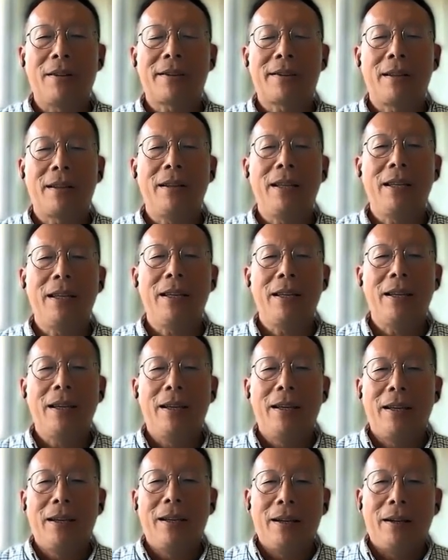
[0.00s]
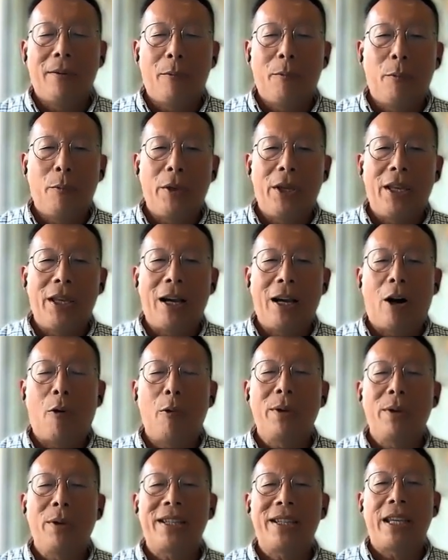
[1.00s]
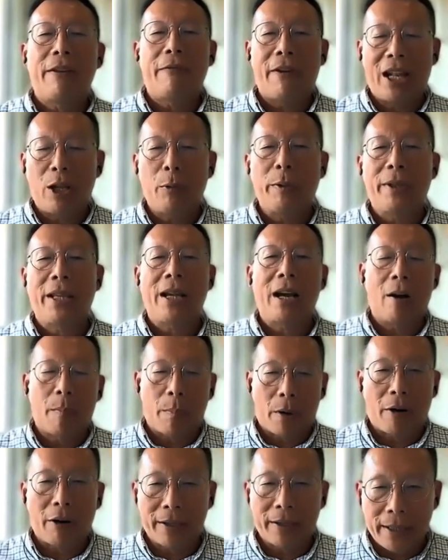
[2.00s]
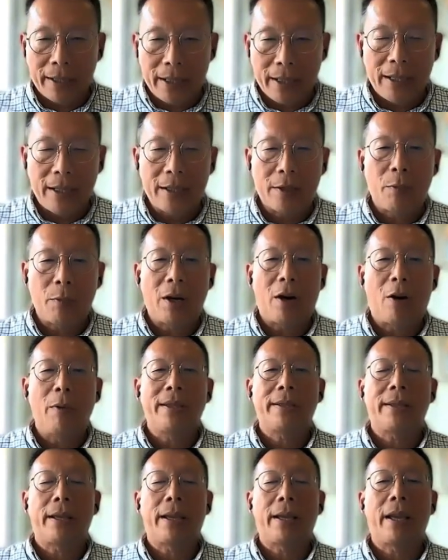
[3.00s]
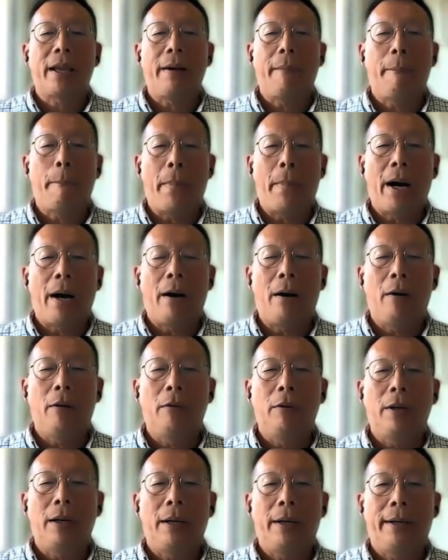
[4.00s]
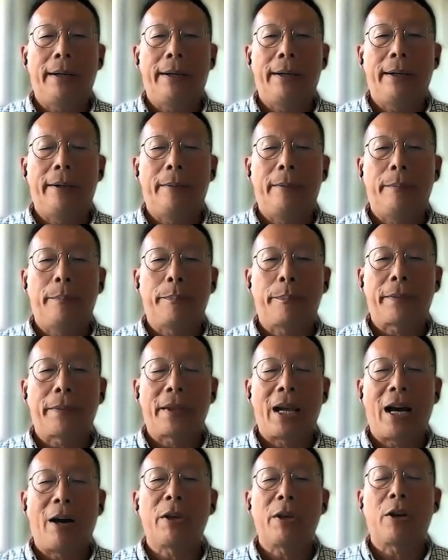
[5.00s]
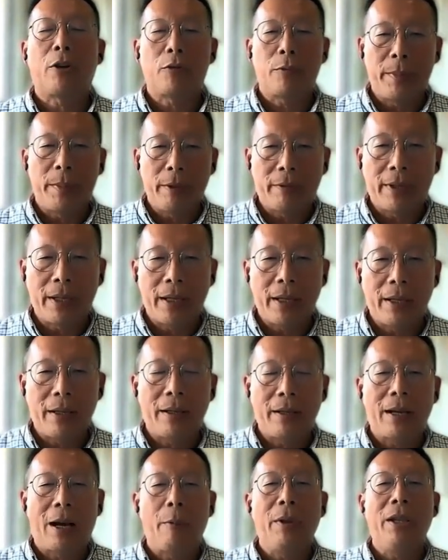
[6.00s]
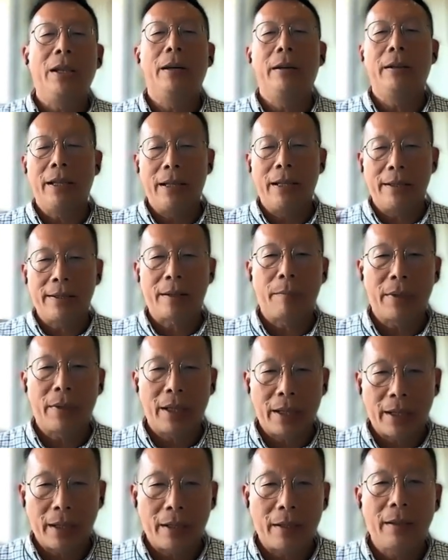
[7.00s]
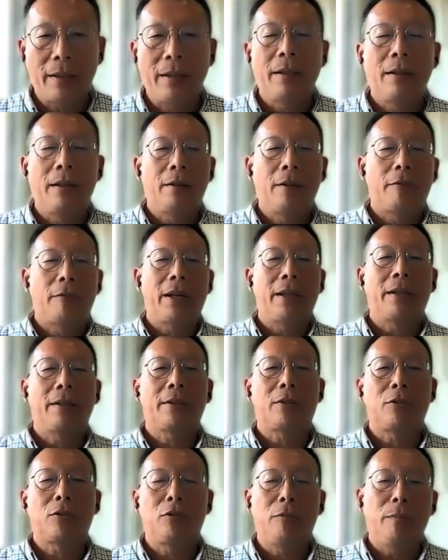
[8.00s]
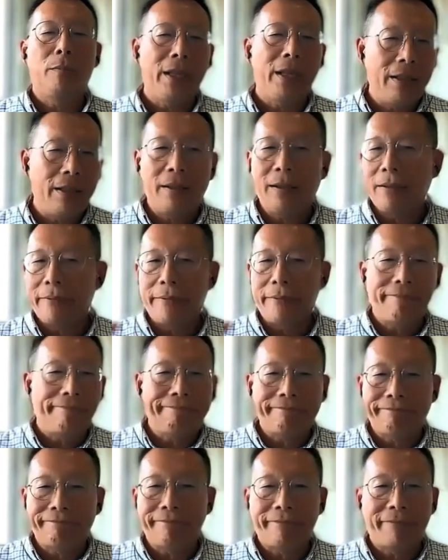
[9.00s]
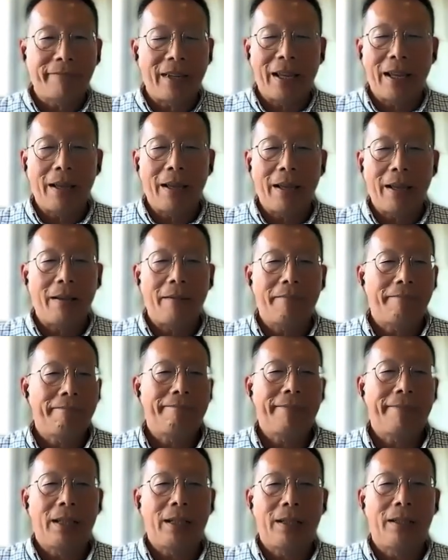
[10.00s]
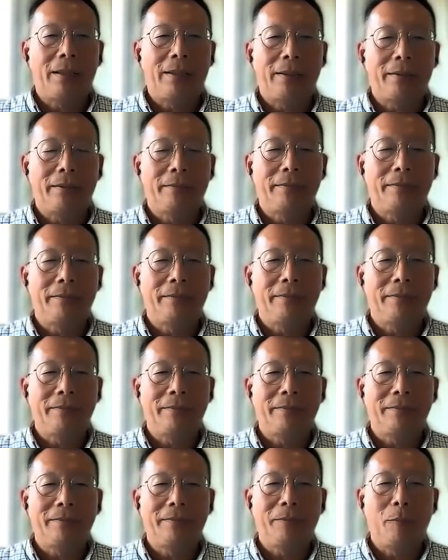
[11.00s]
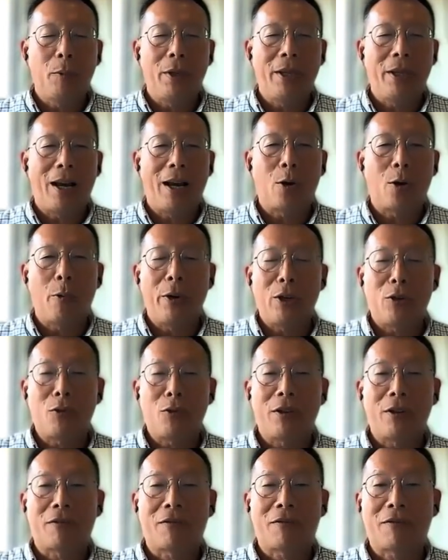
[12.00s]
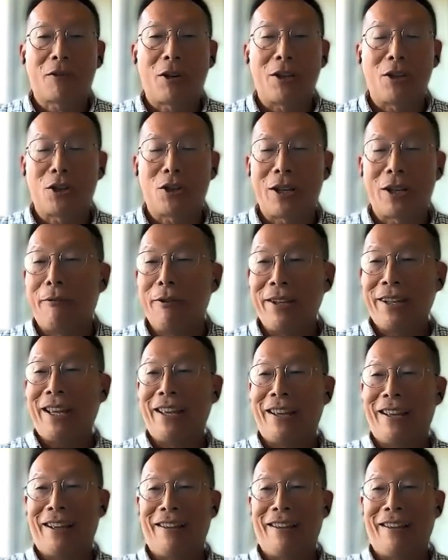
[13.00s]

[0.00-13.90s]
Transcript: but constantly we are always evaluating our priorities. We are always thinking about um, how we're contributing. Are we learning something, right? So to me, um, mm. we are going through a transition